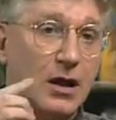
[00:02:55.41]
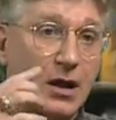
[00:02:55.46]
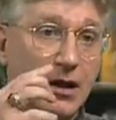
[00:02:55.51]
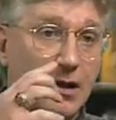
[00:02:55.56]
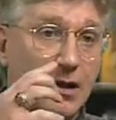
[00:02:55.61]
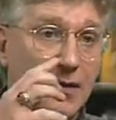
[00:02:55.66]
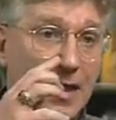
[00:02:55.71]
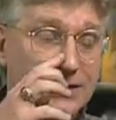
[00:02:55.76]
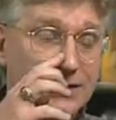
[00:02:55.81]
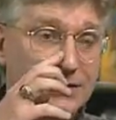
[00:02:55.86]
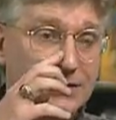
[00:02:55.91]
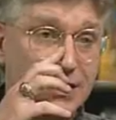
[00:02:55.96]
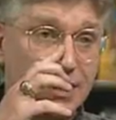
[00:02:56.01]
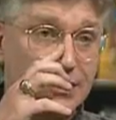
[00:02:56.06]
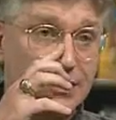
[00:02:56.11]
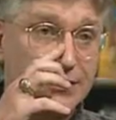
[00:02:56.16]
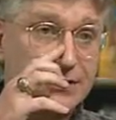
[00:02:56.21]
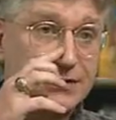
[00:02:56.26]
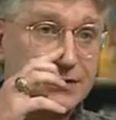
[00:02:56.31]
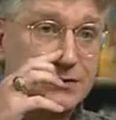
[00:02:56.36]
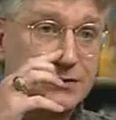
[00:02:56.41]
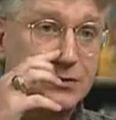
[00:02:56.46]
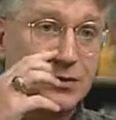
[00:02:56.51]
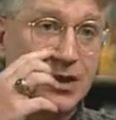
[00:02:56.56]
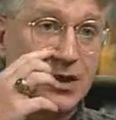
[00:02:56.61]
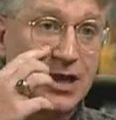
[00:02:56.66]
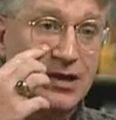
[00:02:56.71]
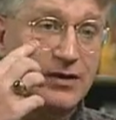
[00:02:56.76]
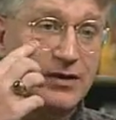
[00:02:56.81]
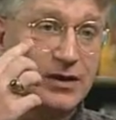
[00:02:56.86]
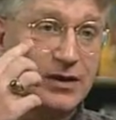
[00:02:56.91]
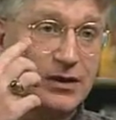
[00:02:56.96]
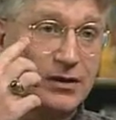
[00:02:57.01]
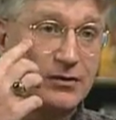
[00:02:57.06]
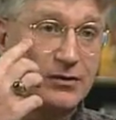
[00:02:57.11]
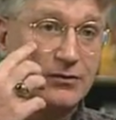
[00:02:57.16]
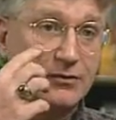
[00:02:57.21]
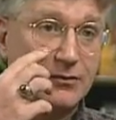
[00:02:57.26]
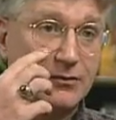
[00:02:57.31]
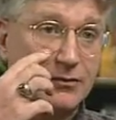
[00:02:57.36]
that sinus will have
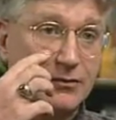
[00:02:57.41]
a